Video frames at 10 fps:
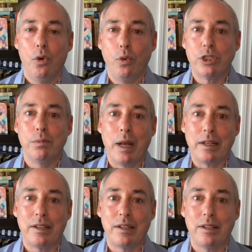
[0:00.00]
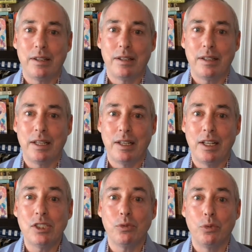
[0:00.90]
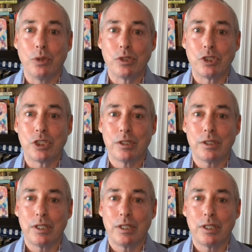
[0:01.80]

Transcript: which meant, in his words,